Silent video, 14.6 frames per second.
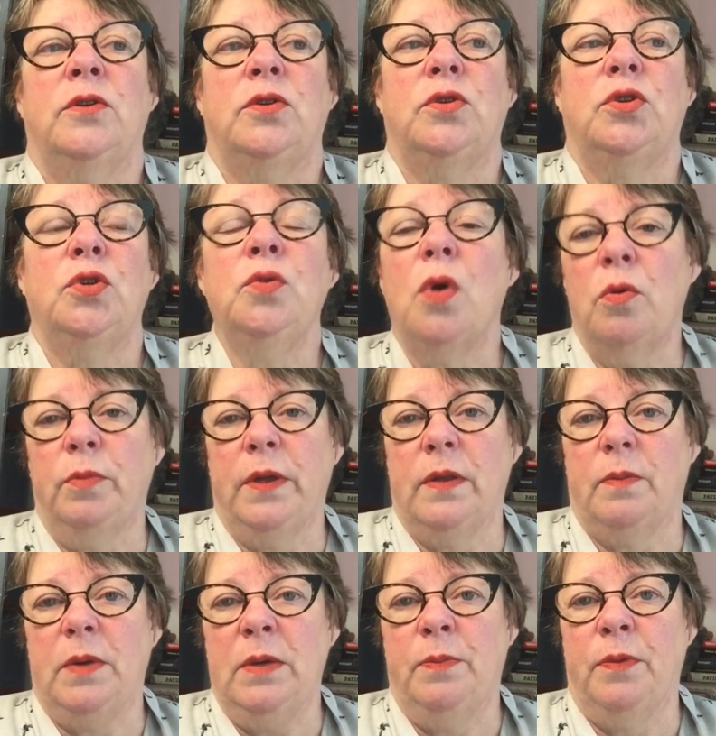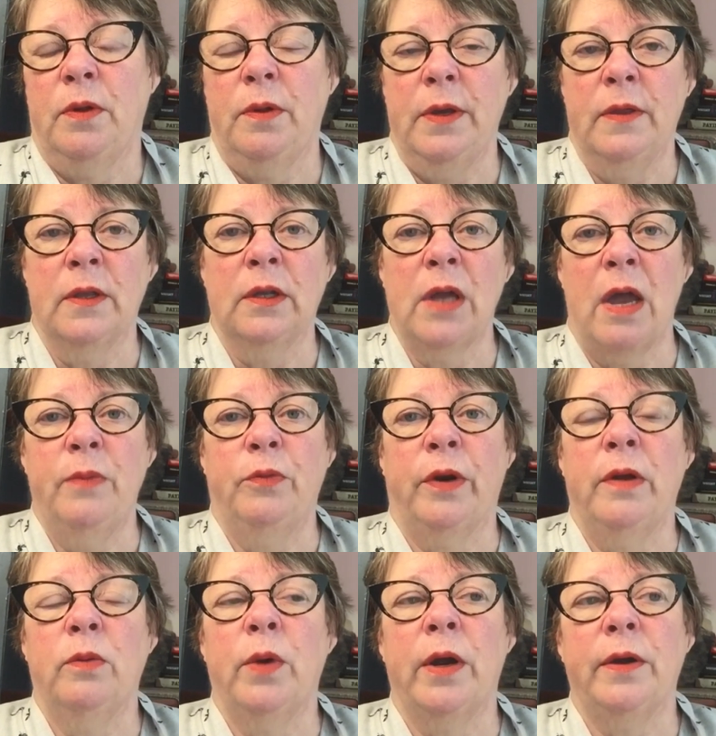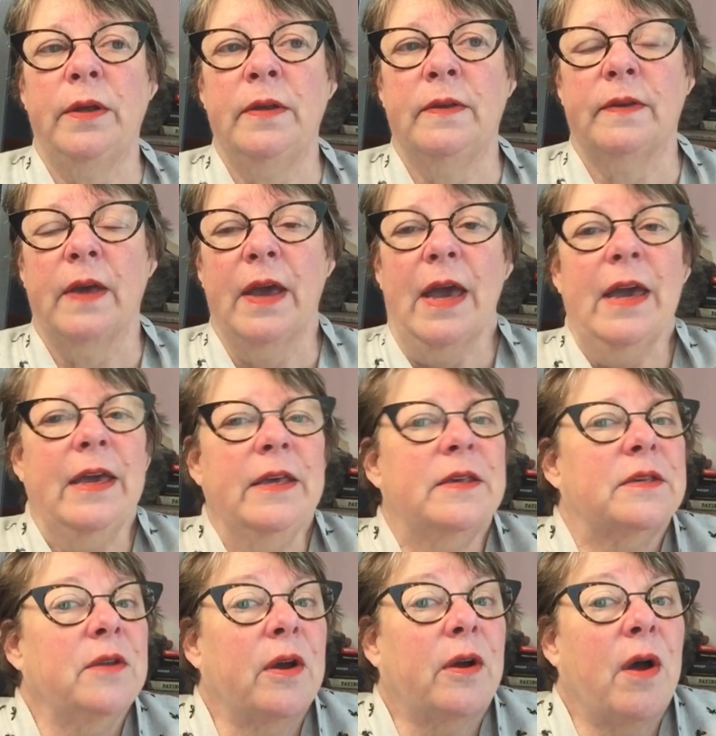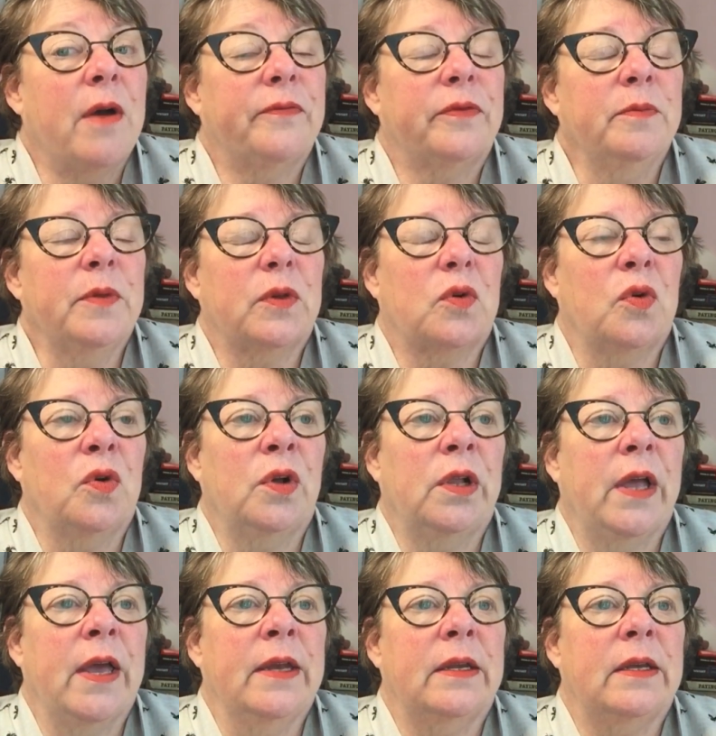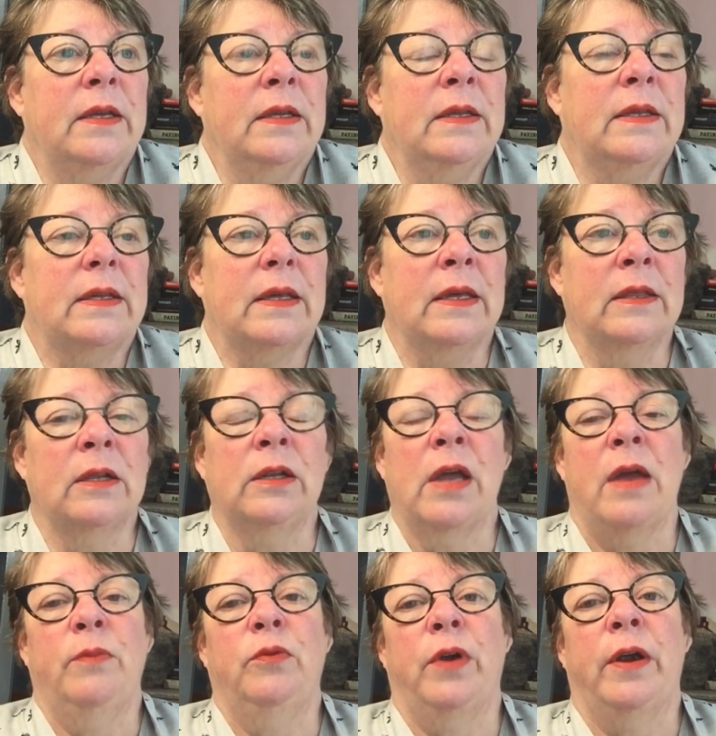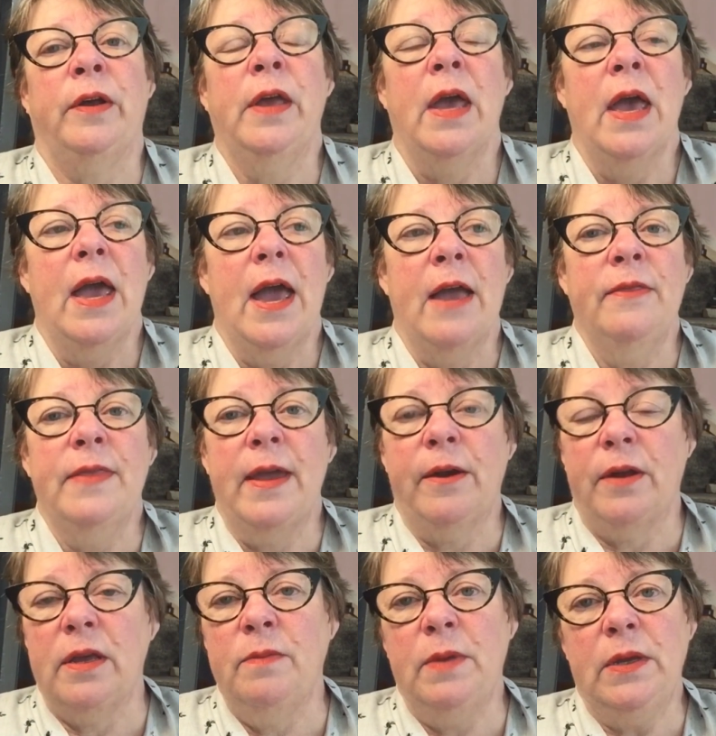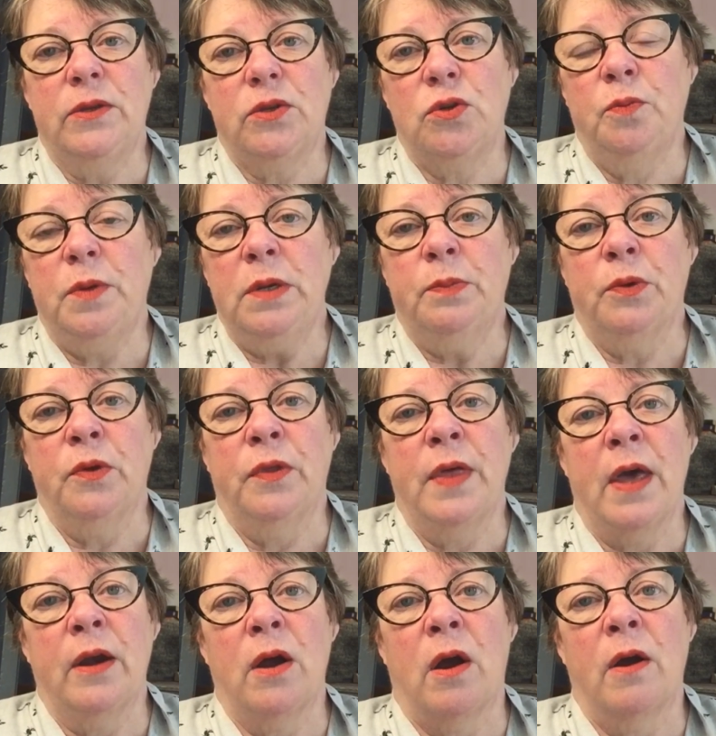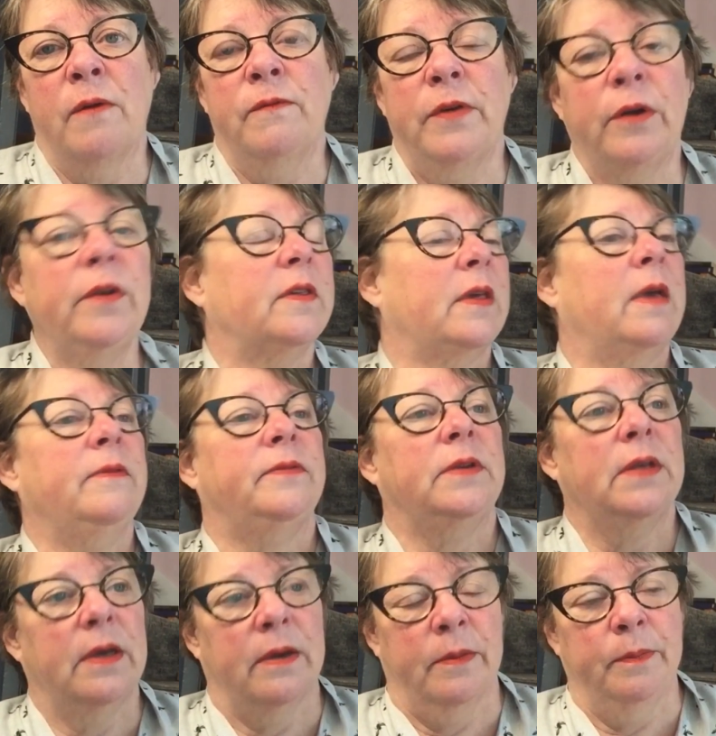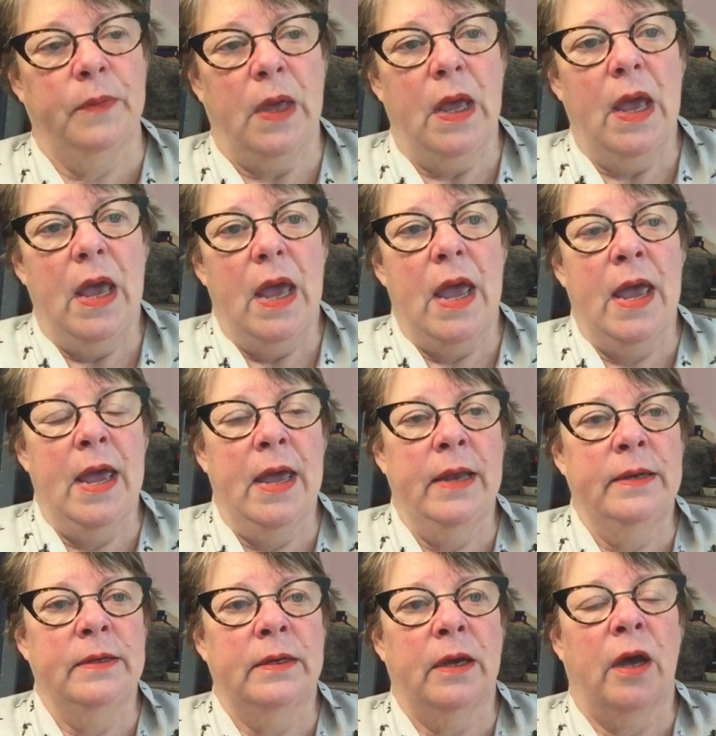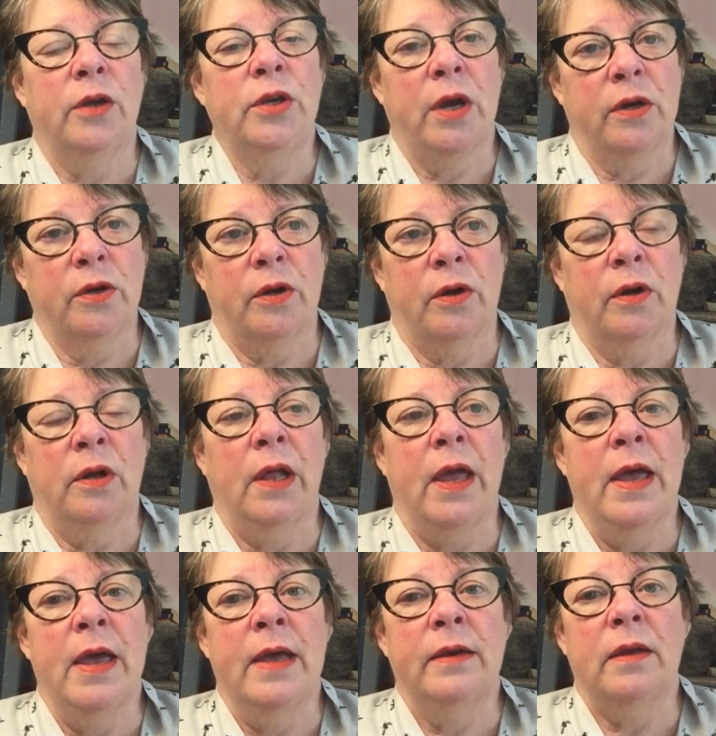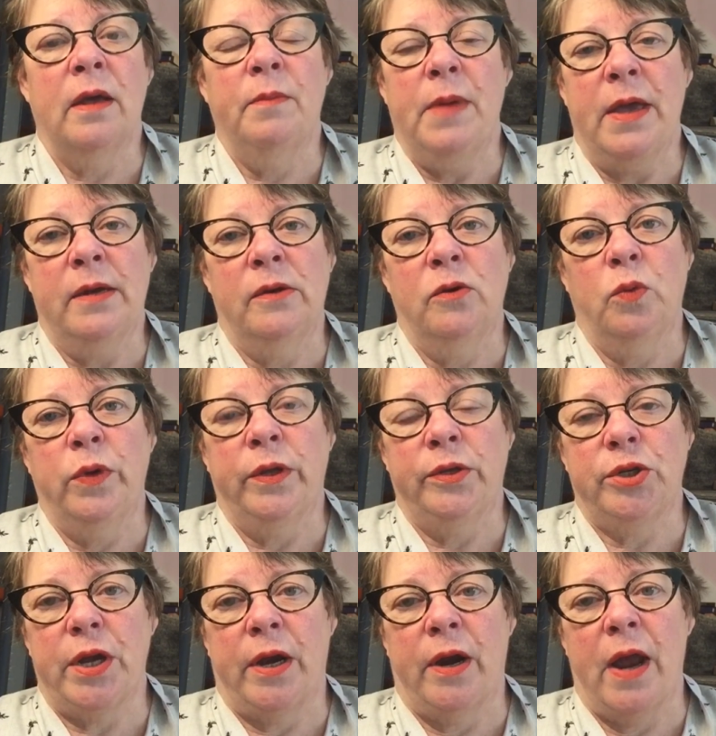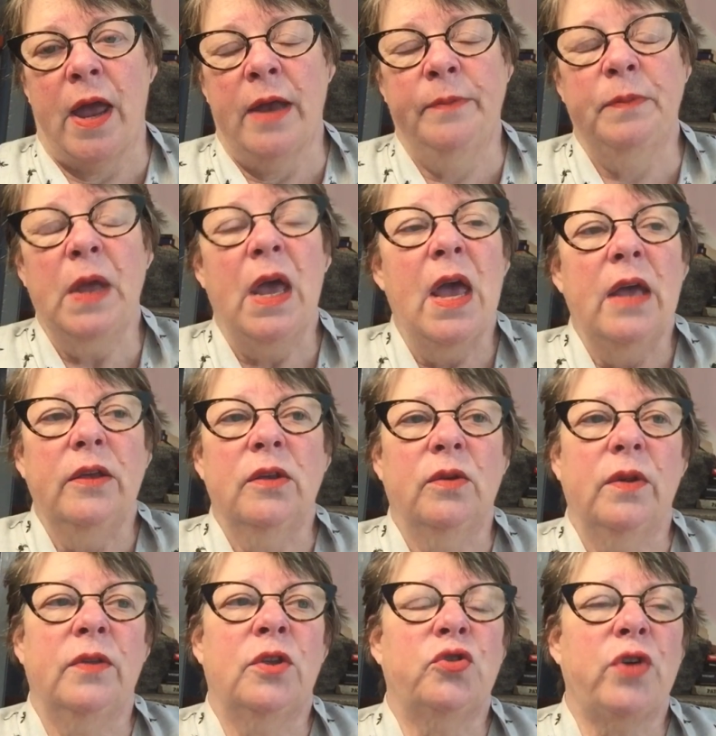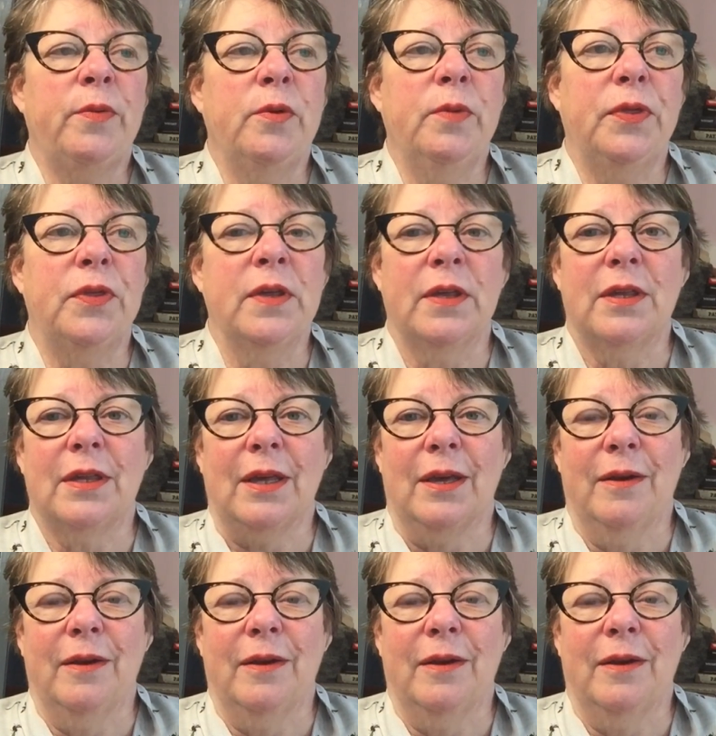two homeless people in the library, where he snuck off from school, and he's in the library, and there he meets two people that are very safe to him, and a young girl and a man in a wheelchair. And the trouble with this